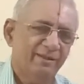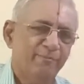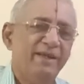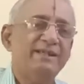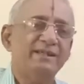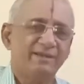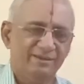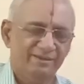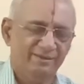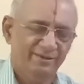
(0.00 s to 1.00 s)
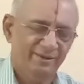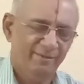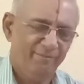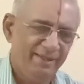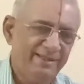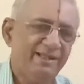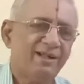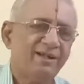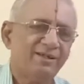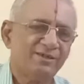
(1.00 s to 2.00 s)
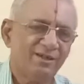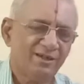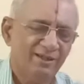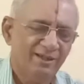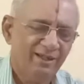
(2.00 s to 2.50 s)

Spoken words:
Major ragas are